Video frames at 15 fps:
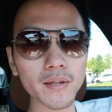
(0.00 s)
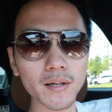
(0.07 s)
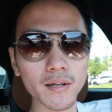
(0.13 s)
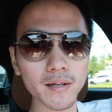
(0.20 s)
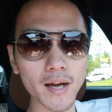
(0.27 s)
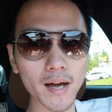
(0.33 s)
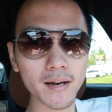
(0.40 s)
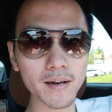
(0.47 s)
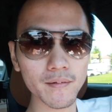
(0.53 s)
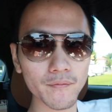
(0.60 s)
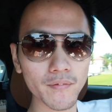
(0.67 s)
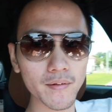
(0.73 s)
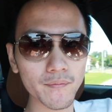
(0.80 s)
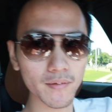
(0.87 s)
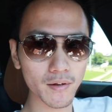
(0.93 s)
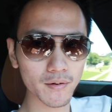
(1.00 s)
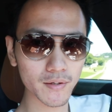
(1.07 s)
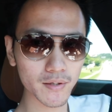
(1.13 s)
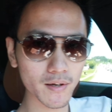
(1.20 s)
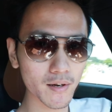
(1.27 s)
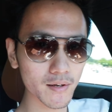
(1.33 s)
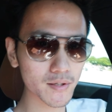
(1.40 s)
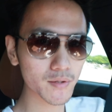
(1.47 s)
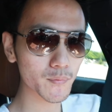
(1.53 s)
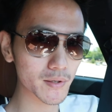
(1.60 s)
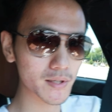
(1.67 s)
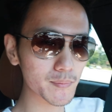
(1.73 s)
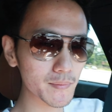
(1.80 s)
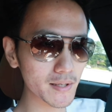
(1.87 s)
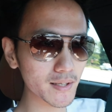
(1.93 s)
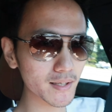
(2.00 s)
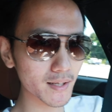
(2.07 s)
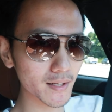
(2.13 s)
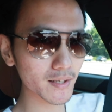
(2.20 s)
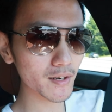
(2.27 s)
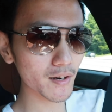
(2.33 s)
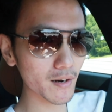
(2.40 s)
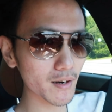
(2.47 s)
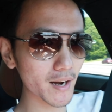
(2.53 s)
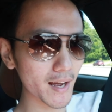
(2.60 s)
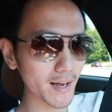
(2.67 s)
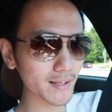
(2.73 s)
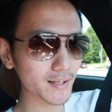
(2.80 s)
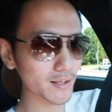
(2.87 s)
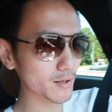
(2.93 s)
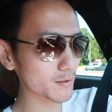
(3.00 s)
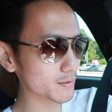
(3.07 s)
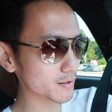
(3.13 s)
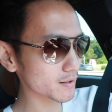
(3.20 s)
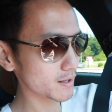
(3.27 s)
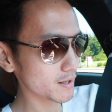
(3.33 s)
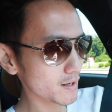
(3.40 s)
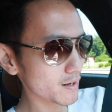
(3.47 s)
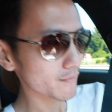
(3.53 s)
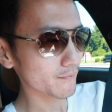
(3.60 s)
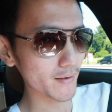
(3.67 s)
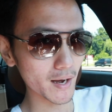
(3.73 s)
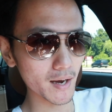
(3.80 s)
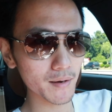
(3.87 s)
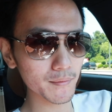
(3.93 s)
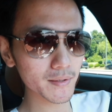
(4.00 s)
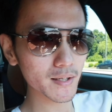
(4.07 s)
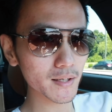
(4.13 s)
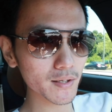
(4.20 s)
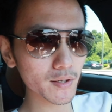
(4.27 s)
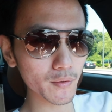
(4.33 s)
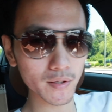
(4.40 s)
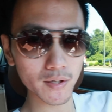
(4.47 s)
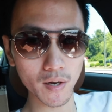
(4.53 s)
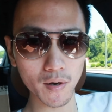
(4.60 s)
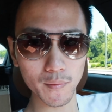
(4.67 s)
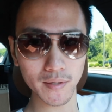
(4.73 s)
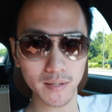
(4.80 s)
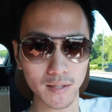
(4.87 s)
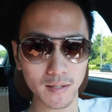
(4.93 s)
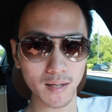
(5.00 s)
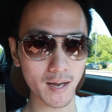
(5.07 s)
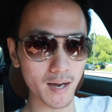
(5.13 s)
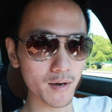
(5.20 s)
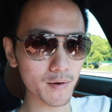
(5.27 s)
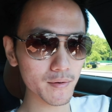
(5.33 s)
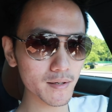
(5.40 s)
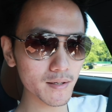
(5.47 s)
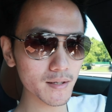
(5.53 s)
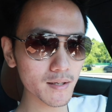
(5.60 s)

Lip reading: the Dynon free flow exhaust, which means this car has no valves, so it's always loud.